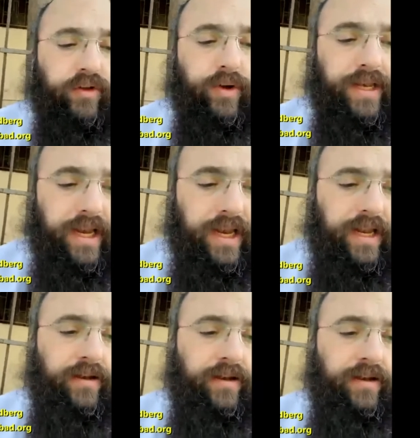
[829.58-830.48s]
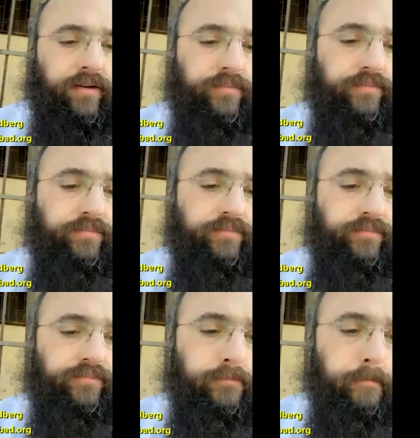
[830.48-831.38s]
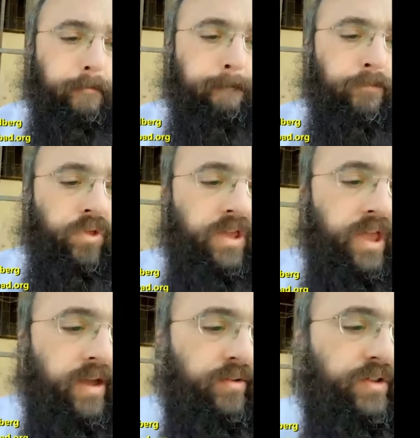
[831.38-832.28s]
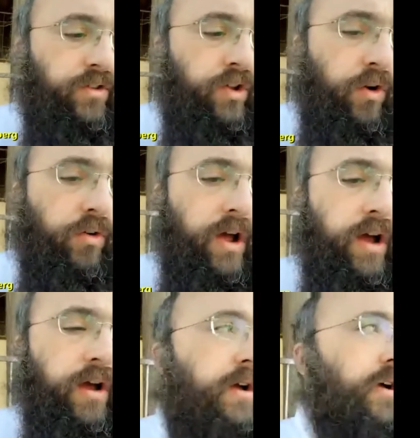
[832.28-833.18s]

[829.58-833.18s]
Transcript: we needed. He gave us the Torah.